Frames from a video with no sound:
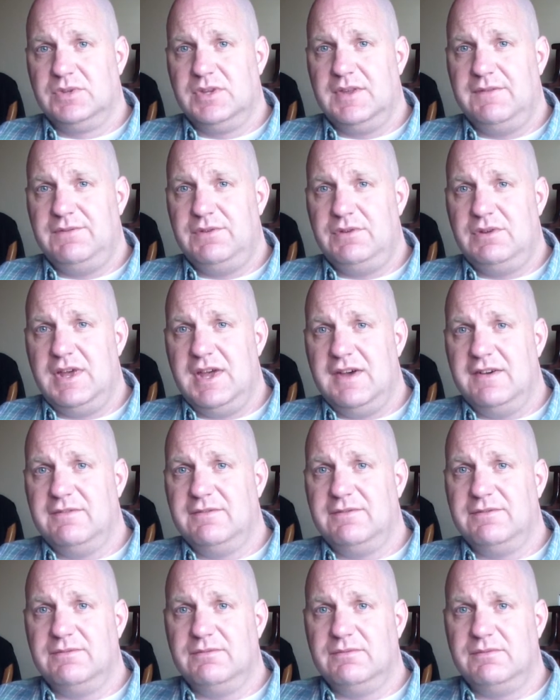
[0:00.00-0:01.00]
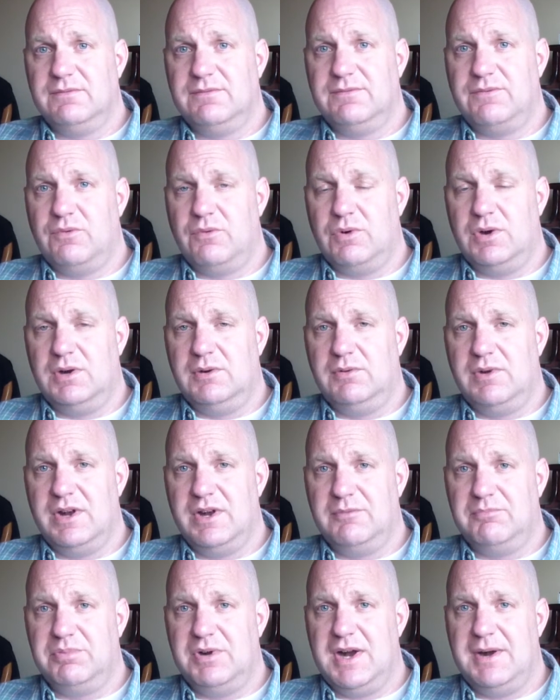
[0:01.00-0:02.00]
if you have 4
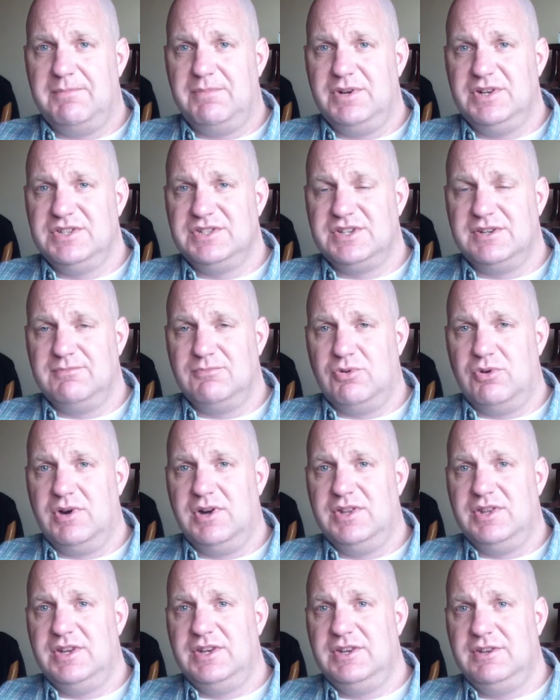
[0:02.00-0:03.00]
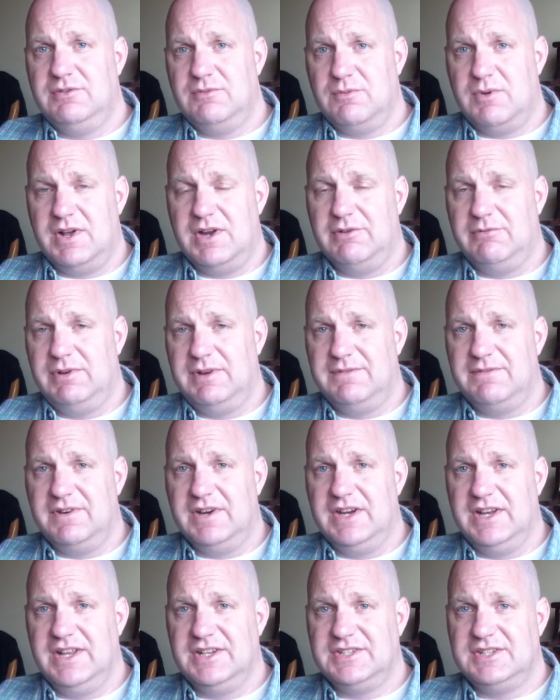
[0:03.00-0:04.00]
rental properties or more, then you want to
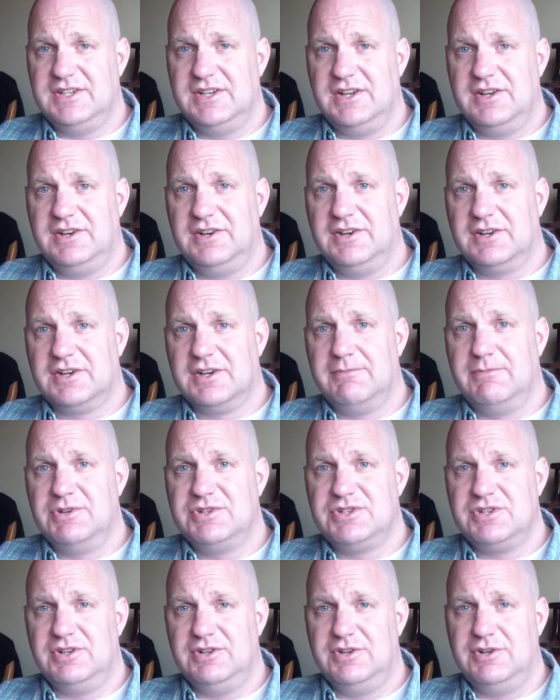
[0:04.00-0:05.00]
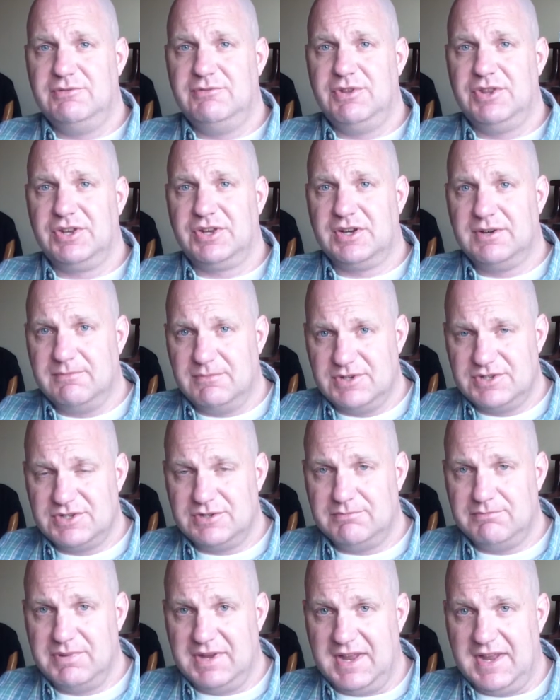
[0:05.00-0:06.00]
refinance it under a commercial loan with a
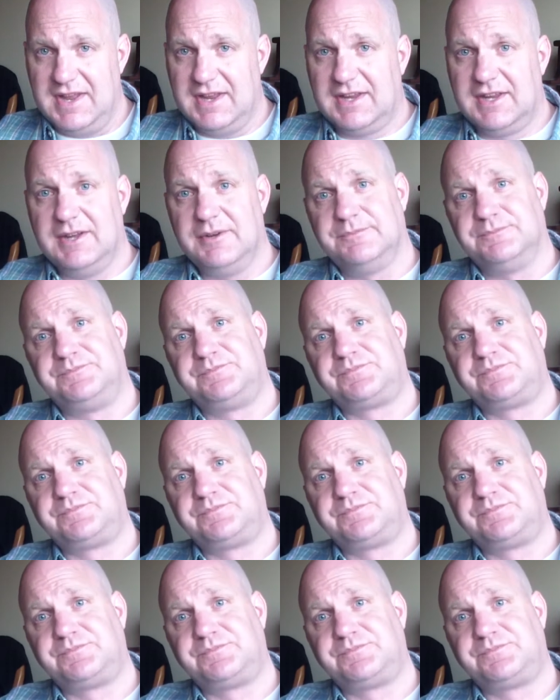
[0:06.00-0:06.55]
commercial bank.